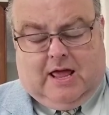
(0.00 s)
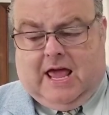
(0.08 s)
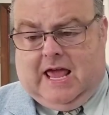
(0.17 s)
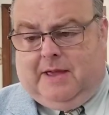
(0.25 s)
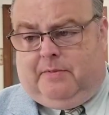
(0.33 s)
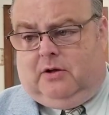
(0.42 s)

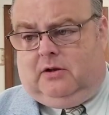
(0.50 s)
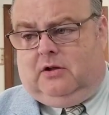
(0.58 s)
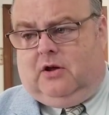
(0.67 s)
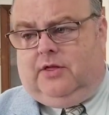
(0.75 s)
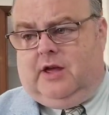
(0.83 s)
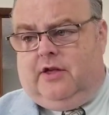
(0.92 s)
Abel,
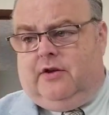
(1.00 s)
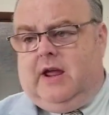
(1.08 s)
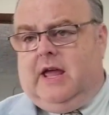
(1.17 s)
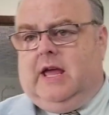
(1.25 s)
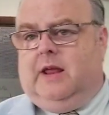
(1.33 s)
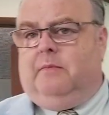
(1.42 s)
on the other
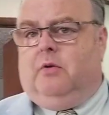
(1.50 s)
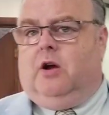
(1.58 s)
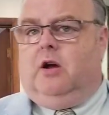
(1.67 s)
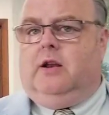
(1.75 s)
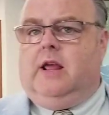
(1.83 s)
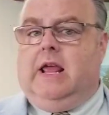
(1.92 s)
hand, brought